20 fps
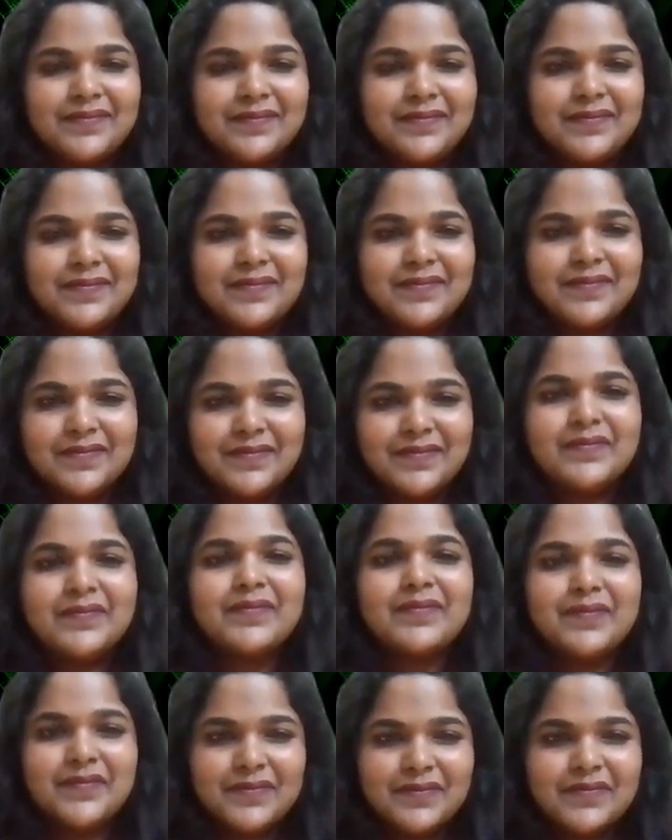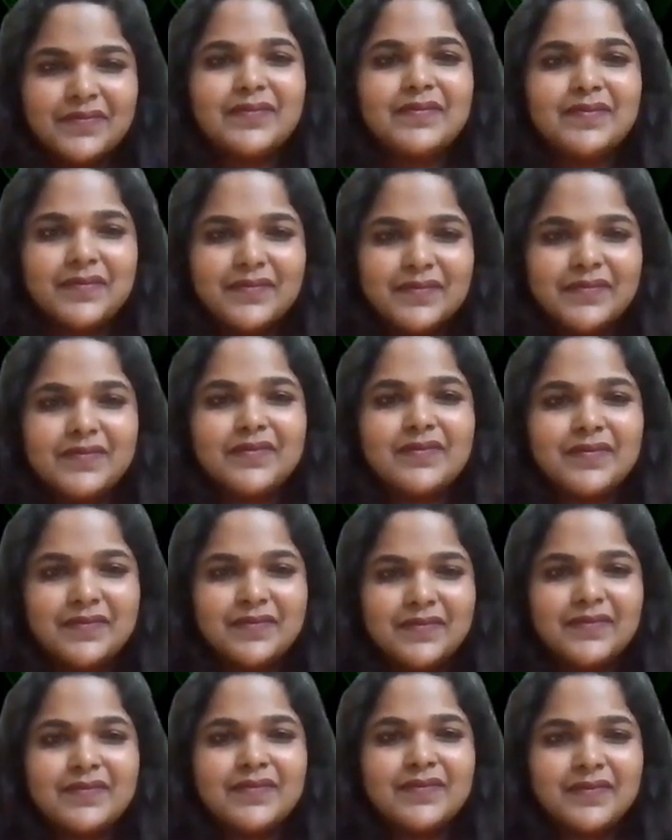
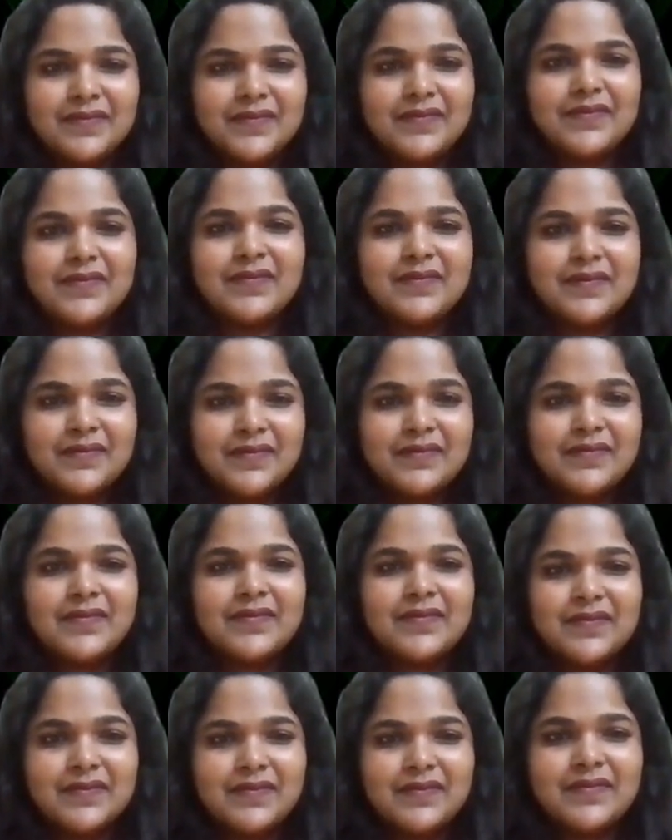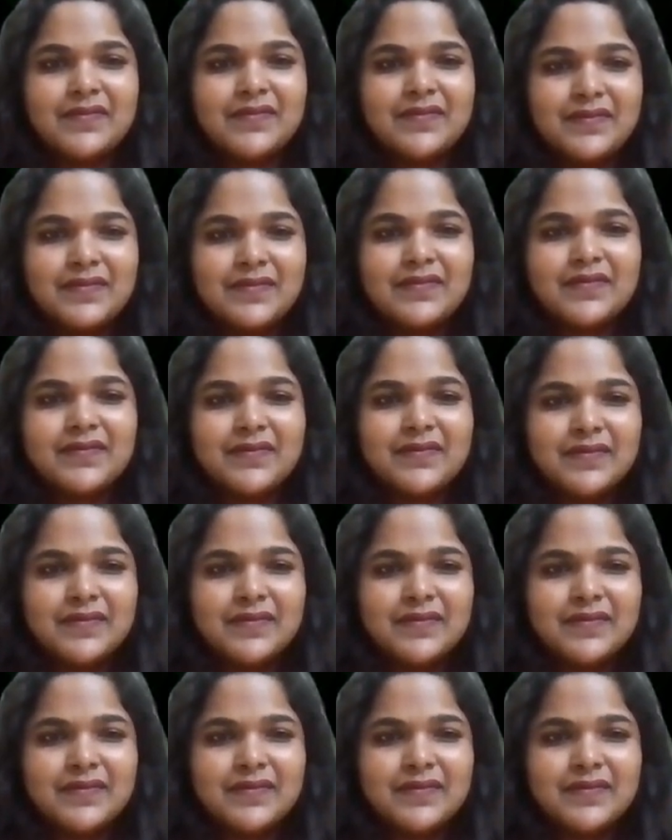The person shown says nothing.